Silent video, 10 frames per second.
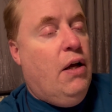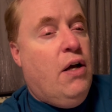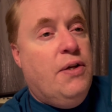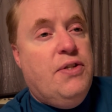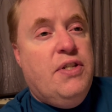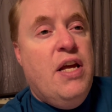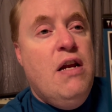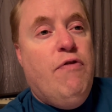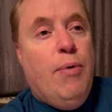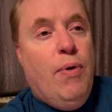cuts
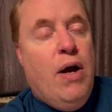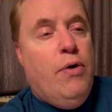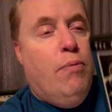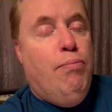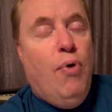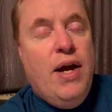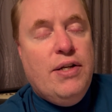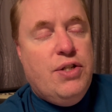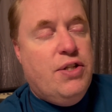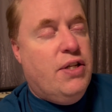skin from around her
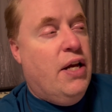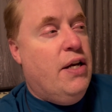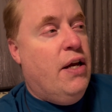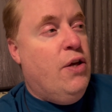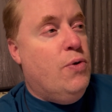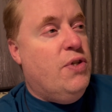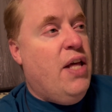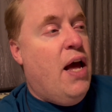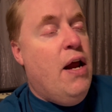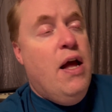breasts and uh, uses
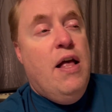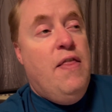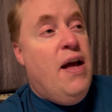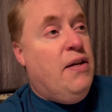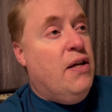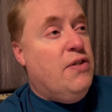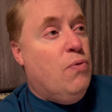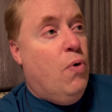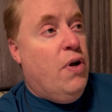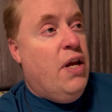that that
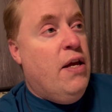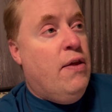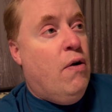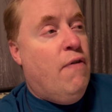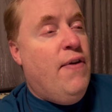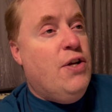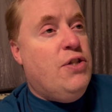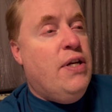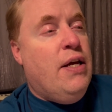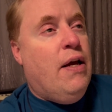doesn't work either
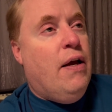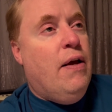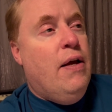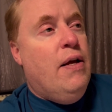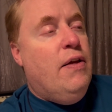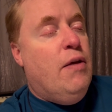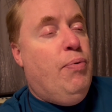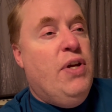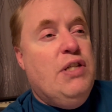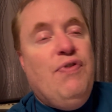eventually uh, the
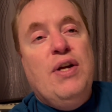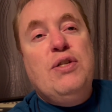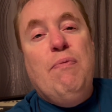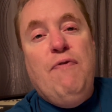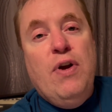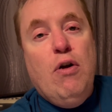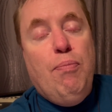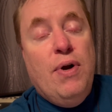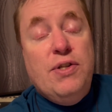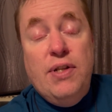police find some
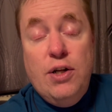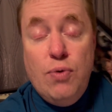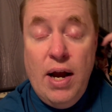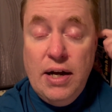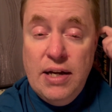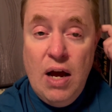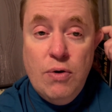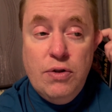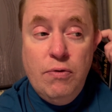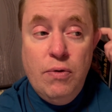fingerprints and they track it
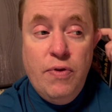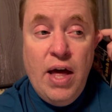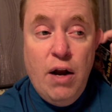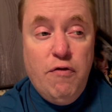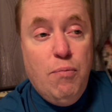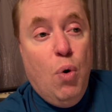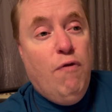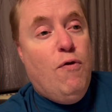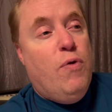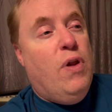down to that of
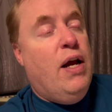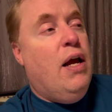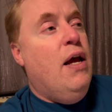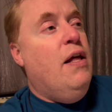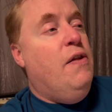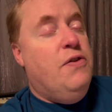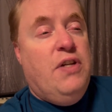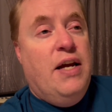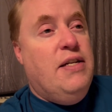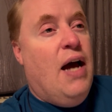Morpho. They're like, this
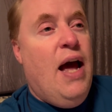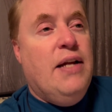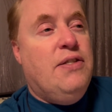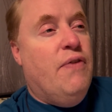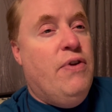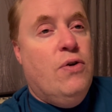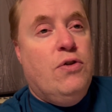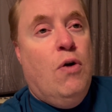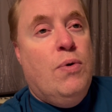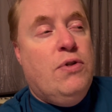guy died seven years
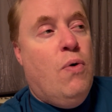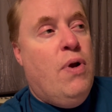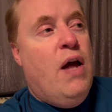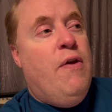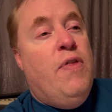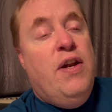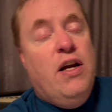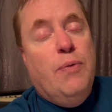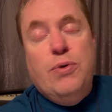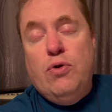ago. What's going on there? They
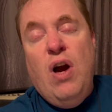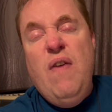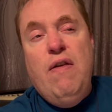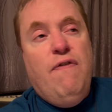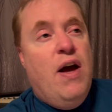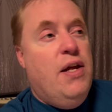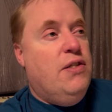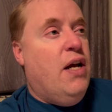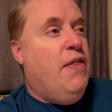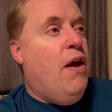dig up his grave. They find he's
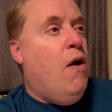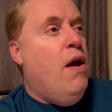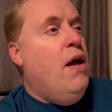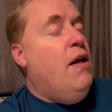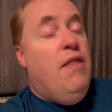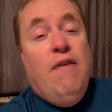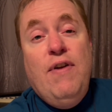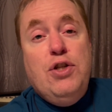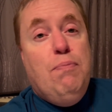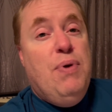not there. They
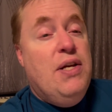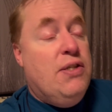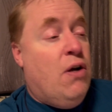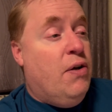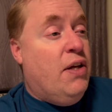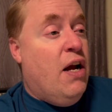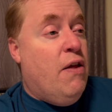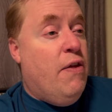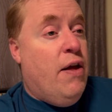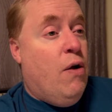eventually piece it all
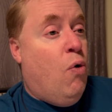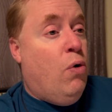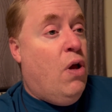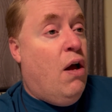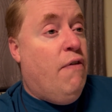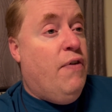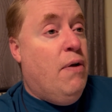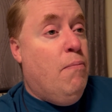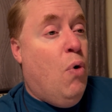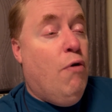together that Orloff
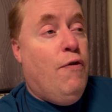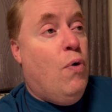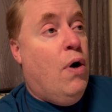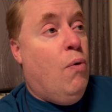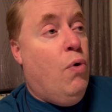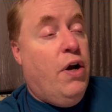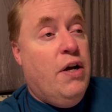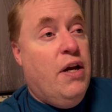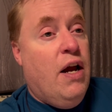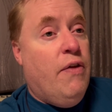and Morpho are
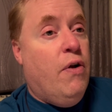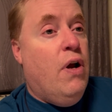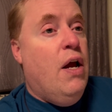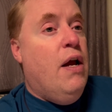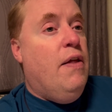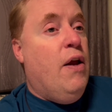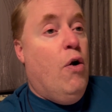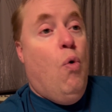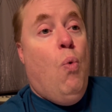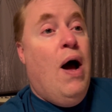working together. They don't
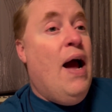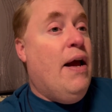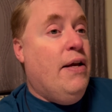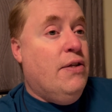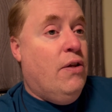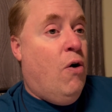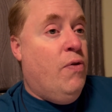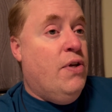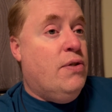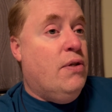know why all
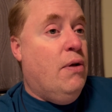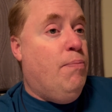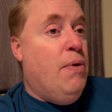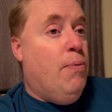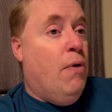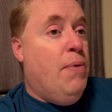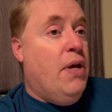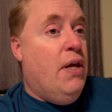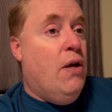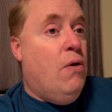these people are
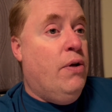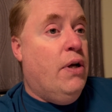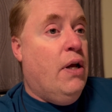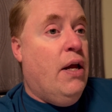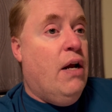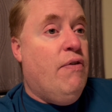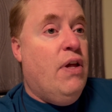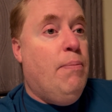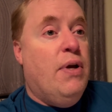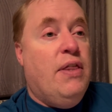being killed and, and
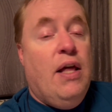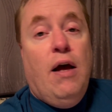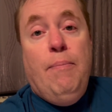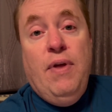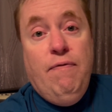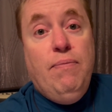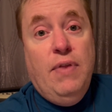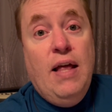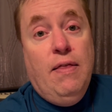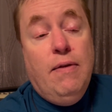everything, but um, they,
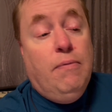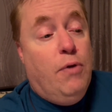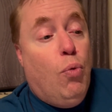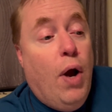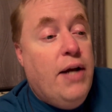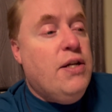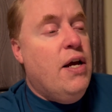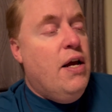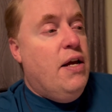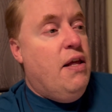they, they're right.
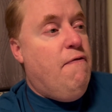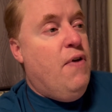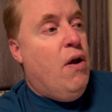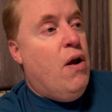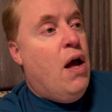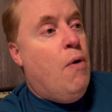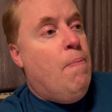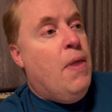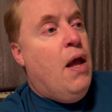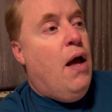They figured
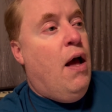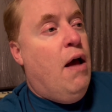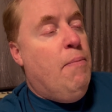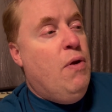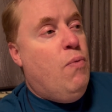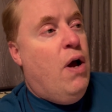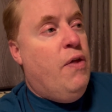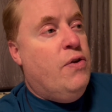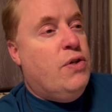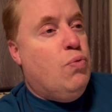out. Uh, meanwhile,
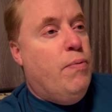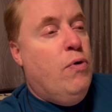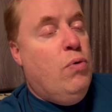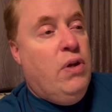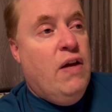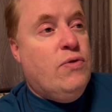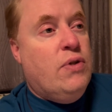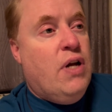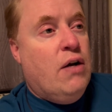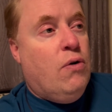there's this woman who lives
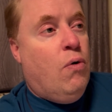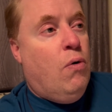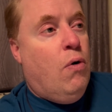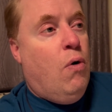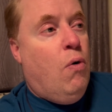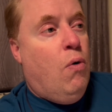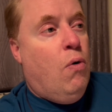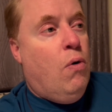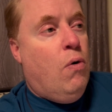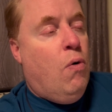with Dr. Or, or,
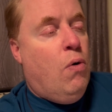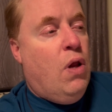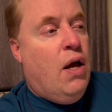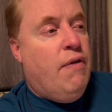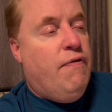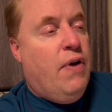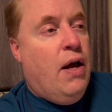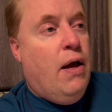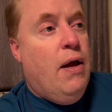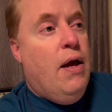or Orloff. Uh,
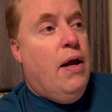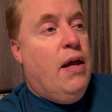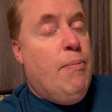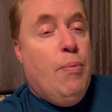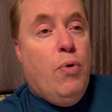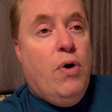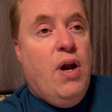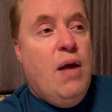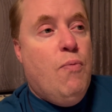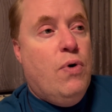I can't remember what her
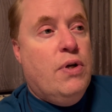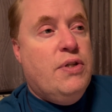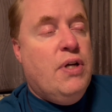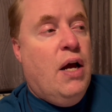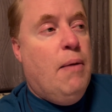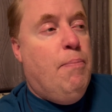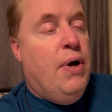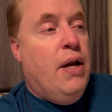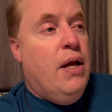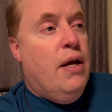name was, uh,
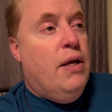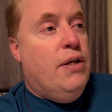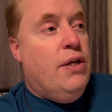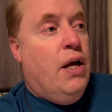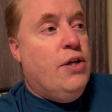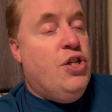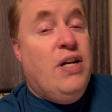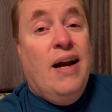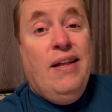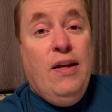but uh, she
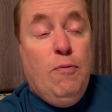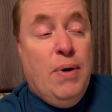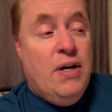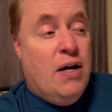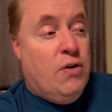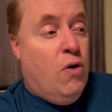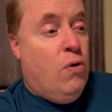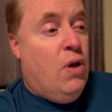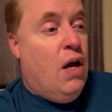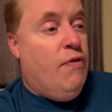got killed by Dr.
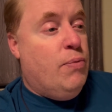Orloff. It